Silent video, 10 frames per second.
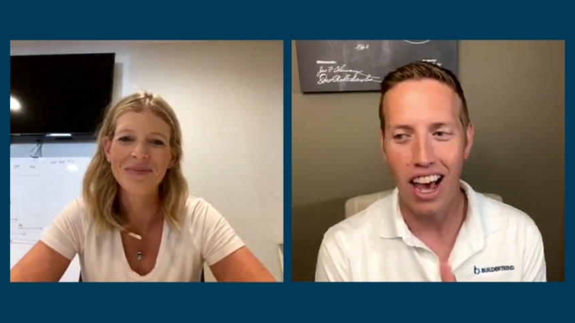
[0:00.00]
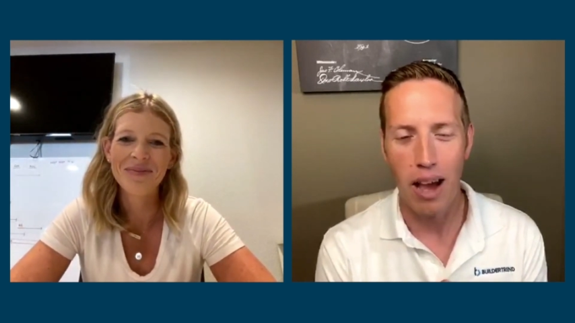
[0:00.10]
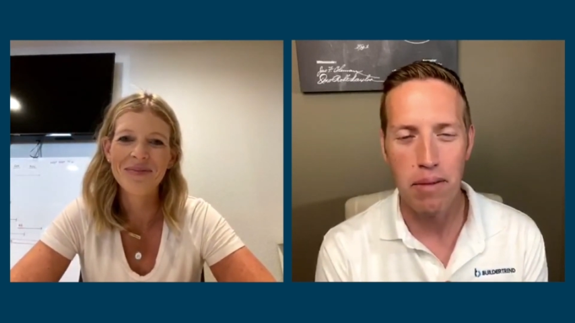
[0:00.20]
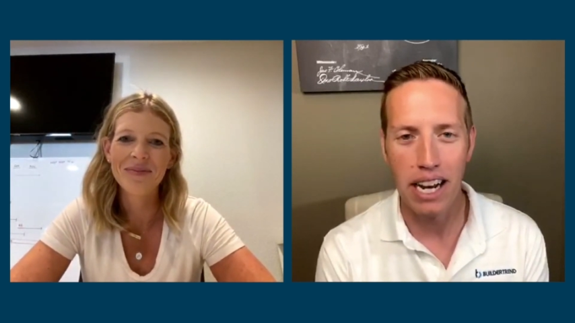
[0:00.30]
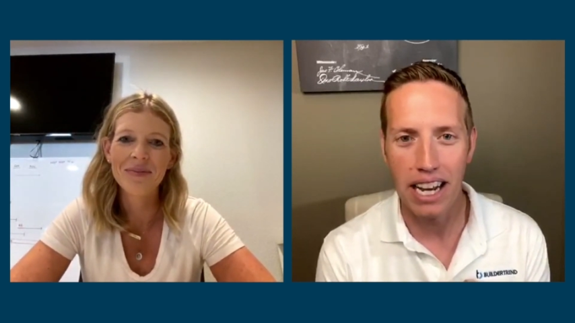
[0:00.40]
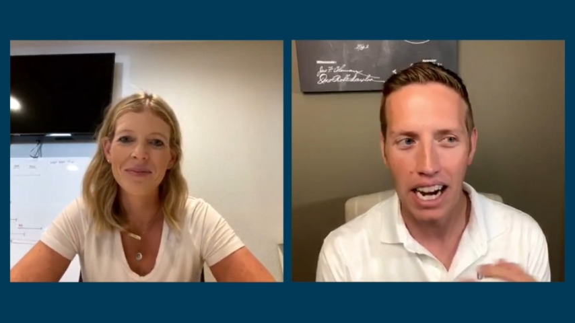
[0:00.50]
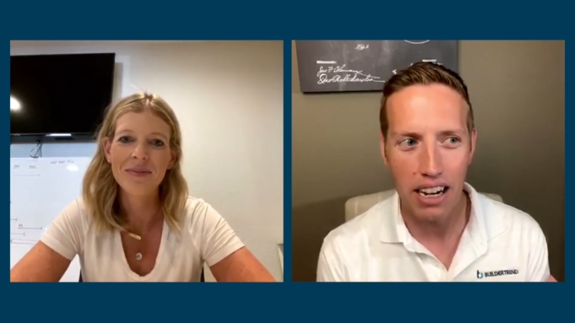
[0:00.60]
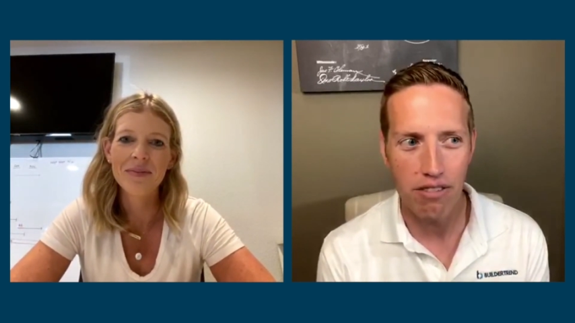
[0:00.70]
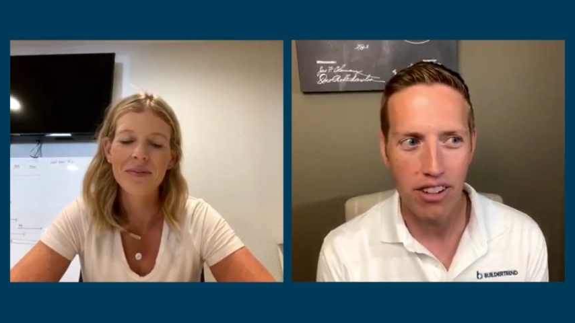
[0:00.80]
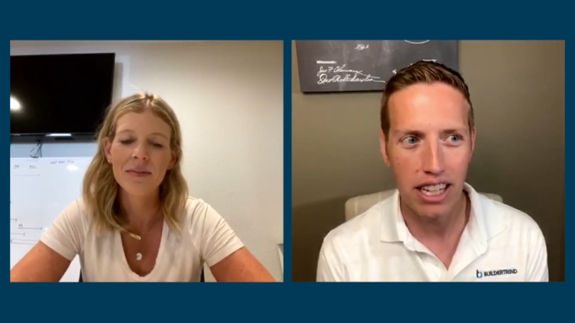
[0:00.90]
Speaker 1: I mean, I
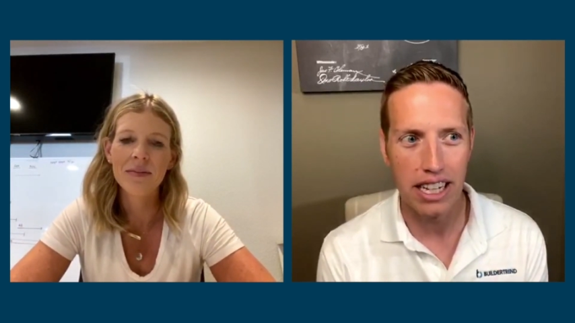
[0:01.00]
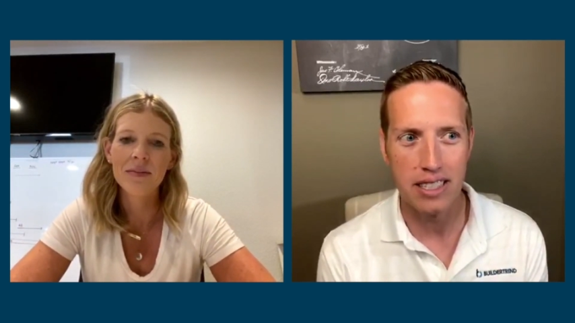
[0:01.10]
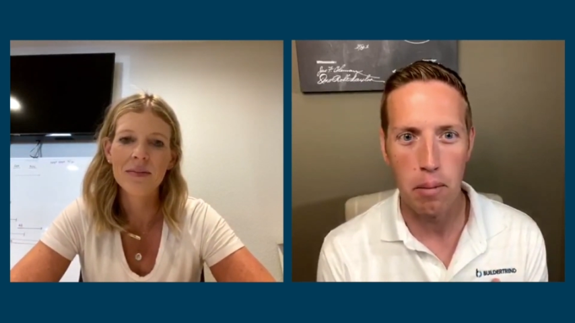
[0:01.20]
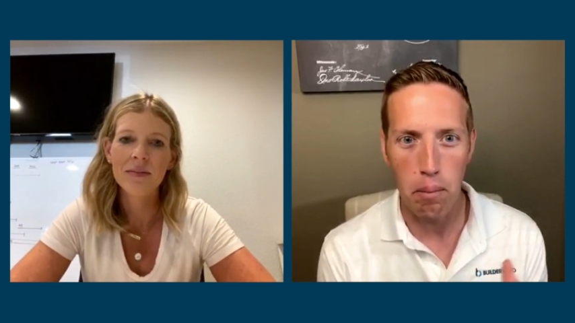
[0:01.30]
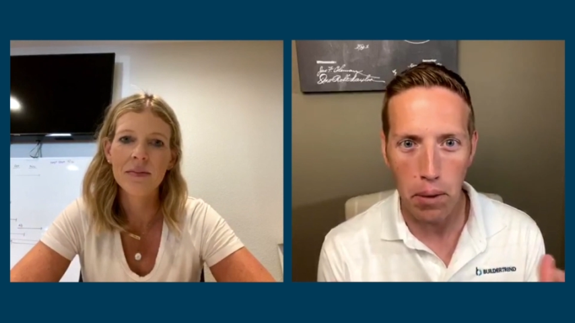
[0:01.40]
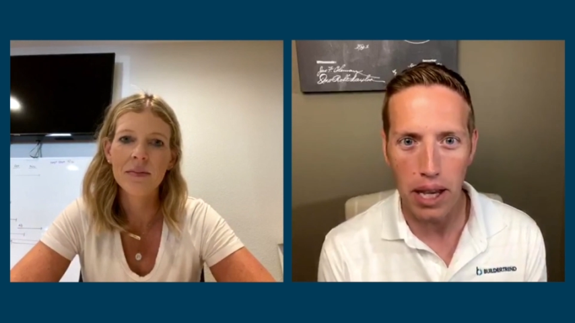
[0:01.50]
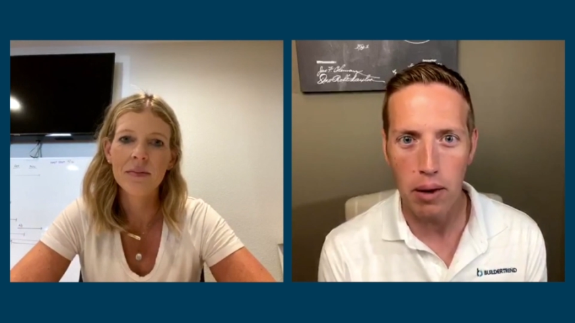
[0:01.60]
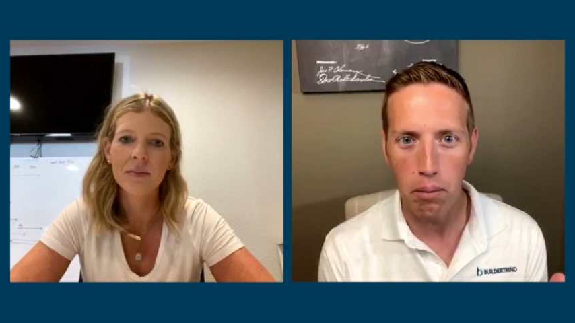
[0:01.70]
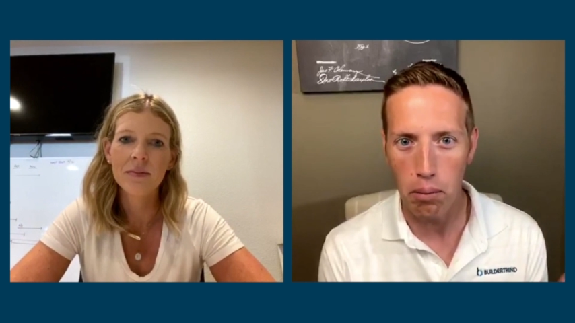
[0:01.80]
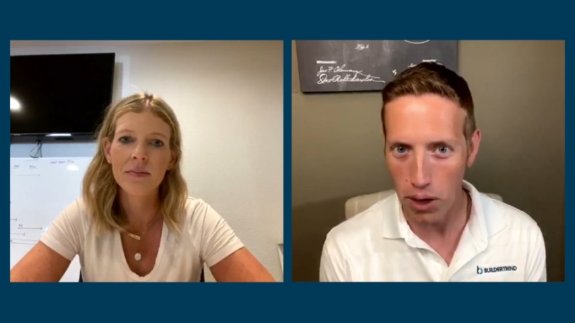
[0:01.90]
kind of feel like it's a
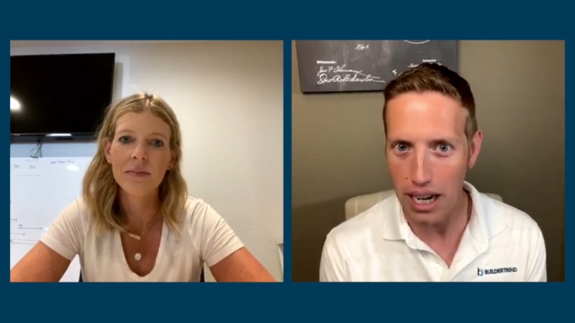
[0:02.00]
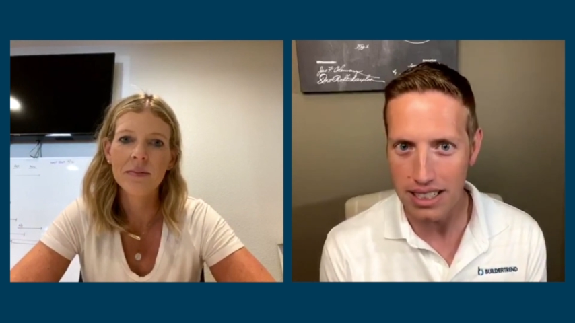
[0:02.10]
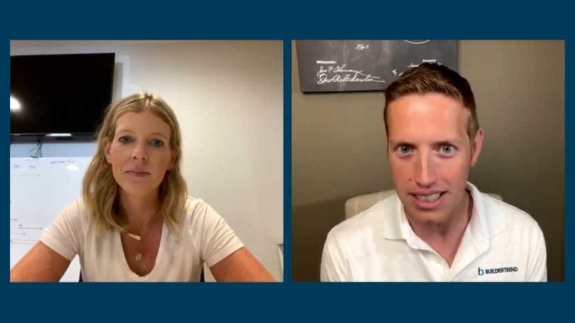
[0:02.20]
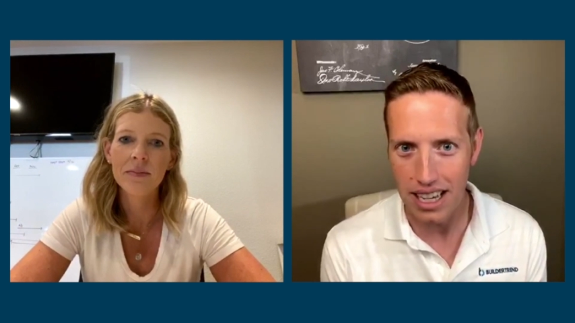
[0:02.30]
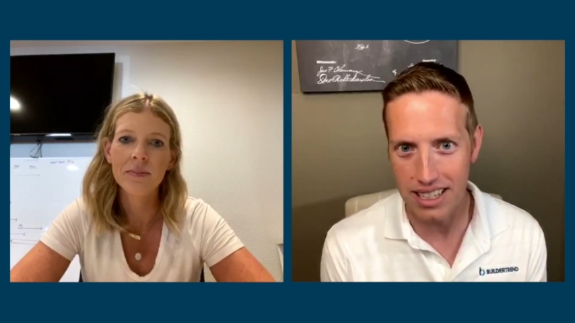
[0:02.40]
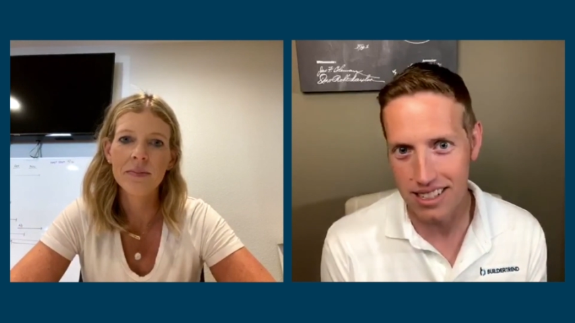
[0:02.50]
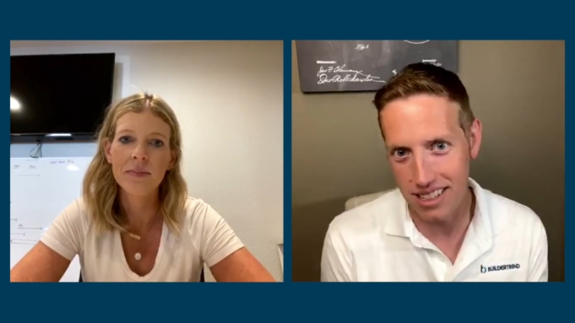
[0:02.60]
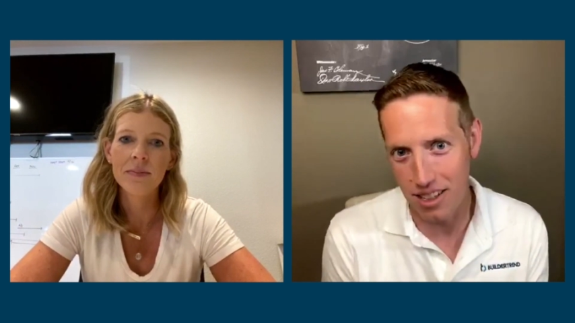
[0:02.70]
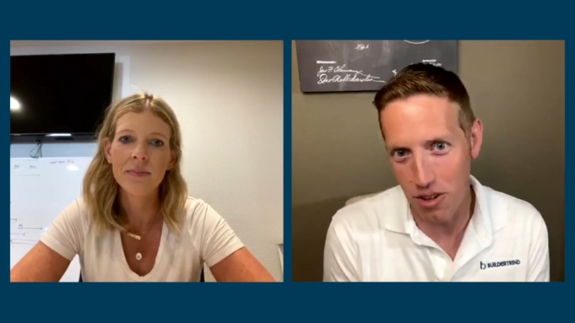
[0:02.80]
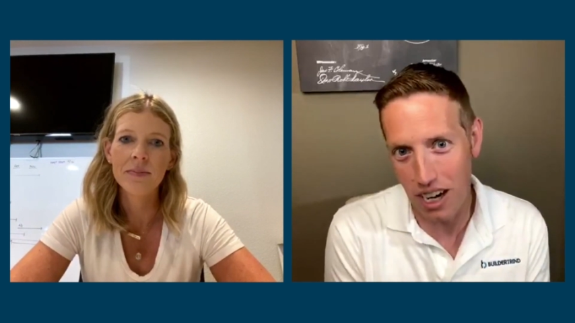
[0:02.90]
big
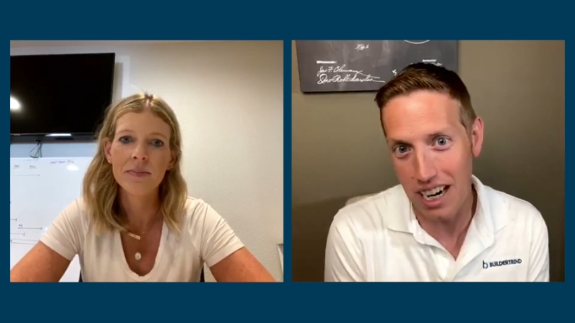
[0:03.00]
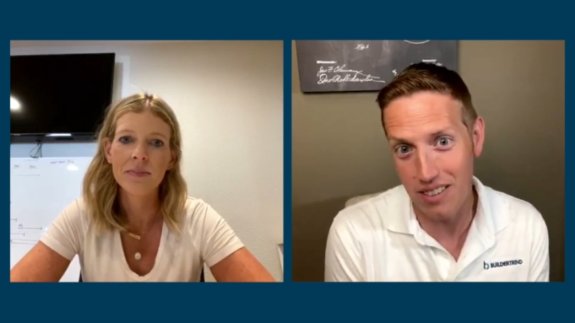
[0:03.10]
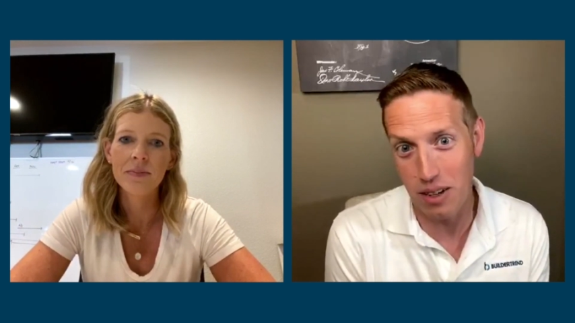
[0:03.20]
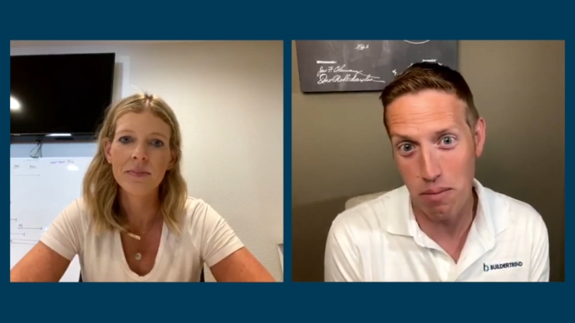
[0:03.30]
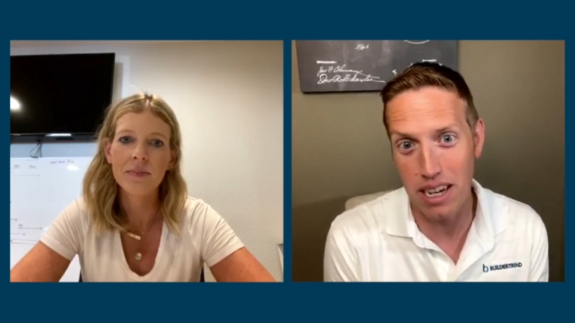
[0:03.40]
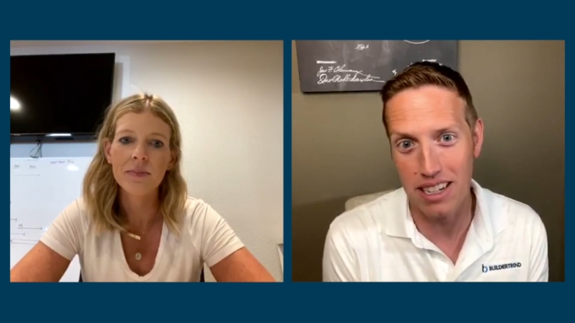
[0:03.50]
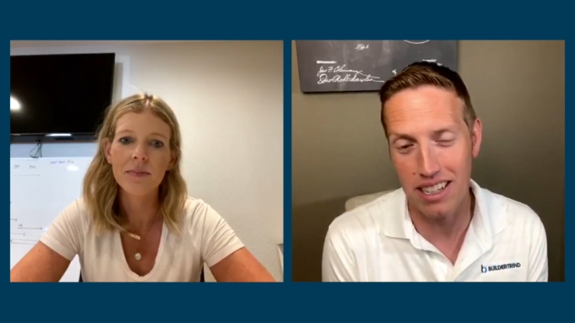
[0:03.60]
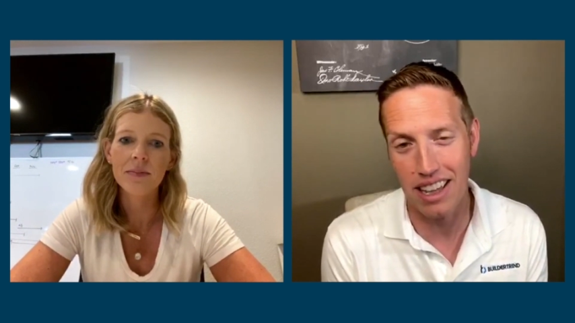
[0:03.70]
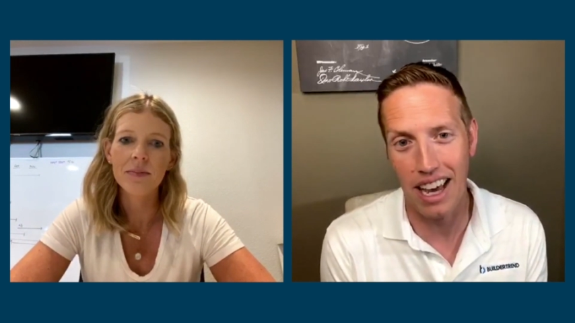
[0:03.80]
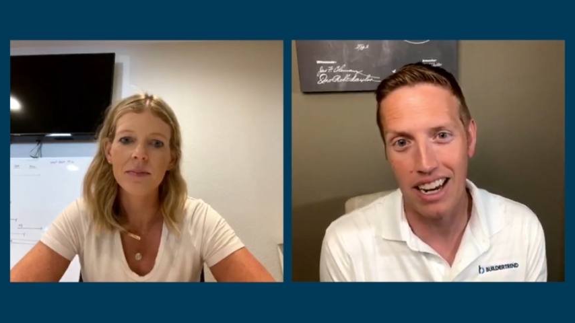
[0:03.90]
process. You kind of admitted
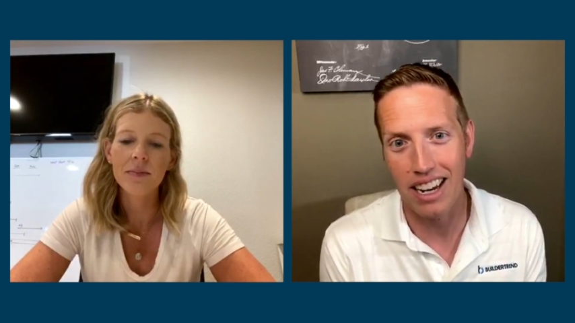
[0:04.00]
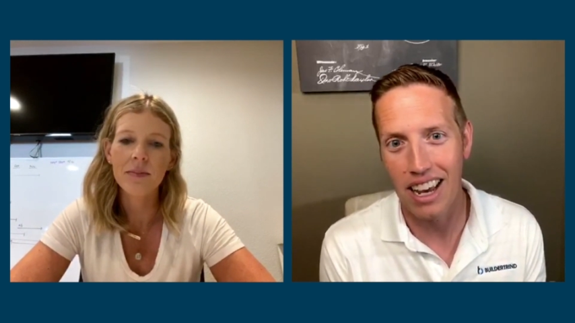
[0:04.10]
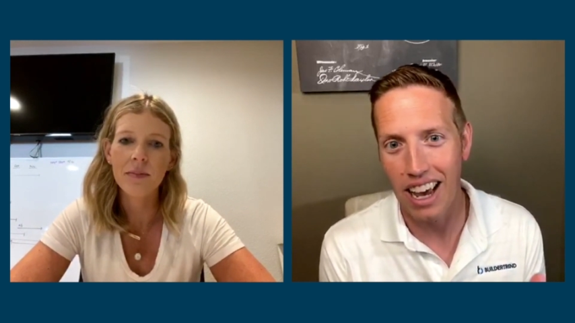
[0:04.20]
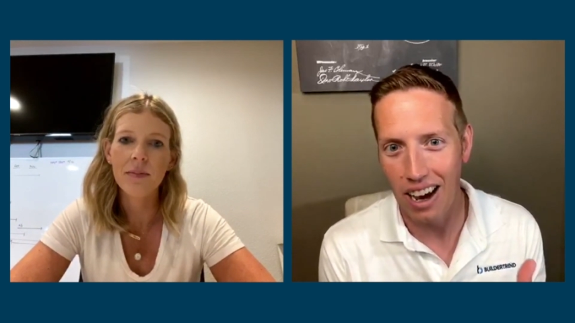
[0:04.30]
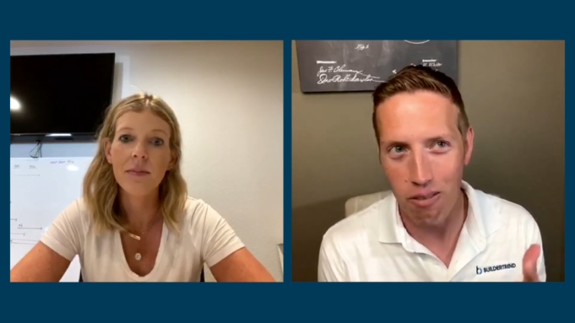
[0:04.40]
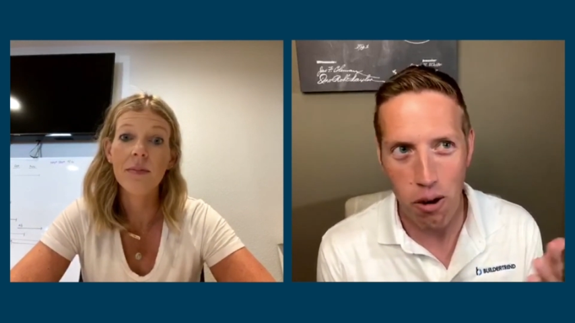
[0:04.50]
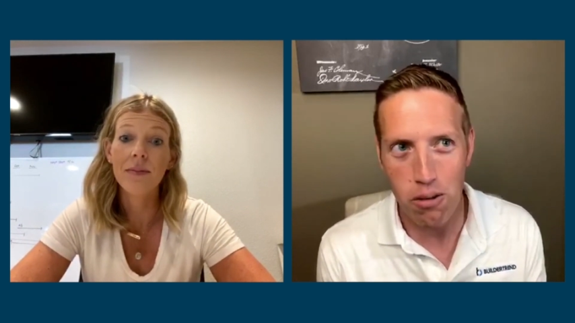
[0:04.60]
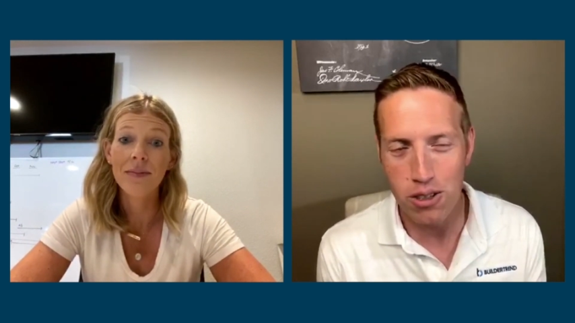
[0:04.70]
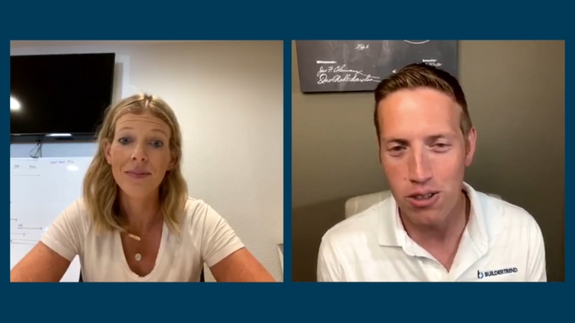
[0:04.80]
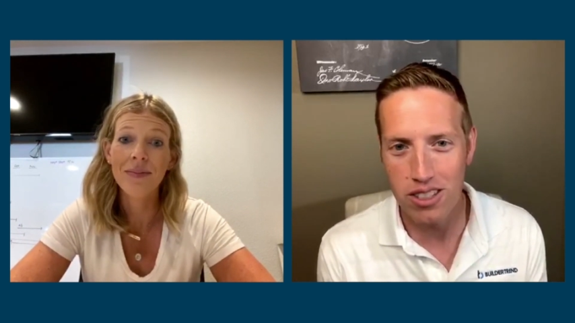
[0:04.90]
to that.
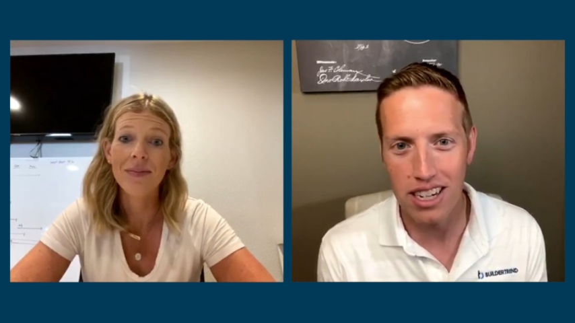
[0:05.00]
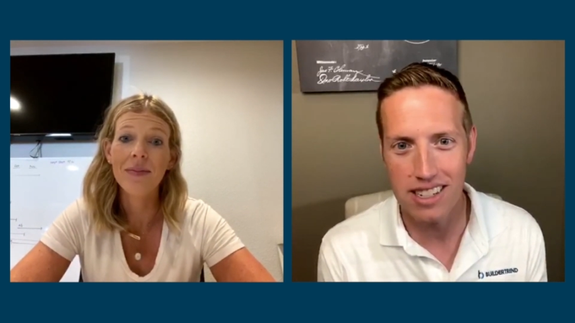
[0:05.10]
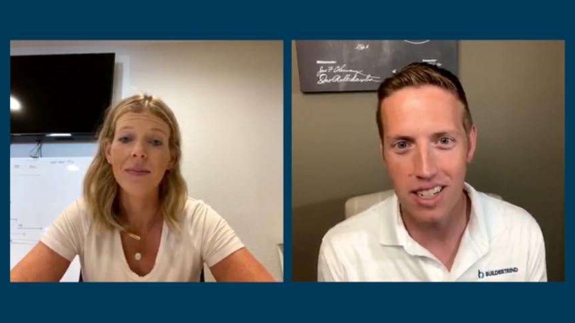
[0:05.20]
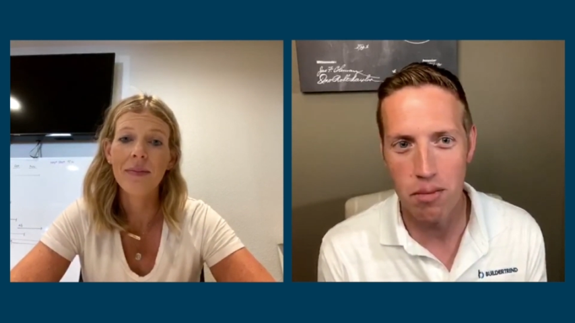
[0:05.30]
What would you say to